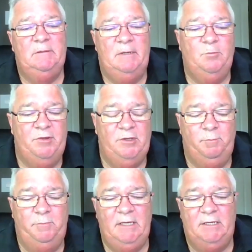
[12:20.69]
whether you're
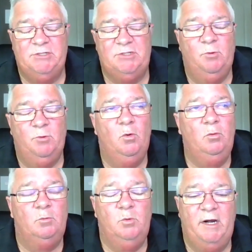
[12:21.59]
big,
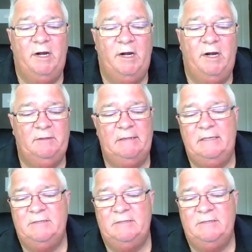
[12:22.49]
small, whatever,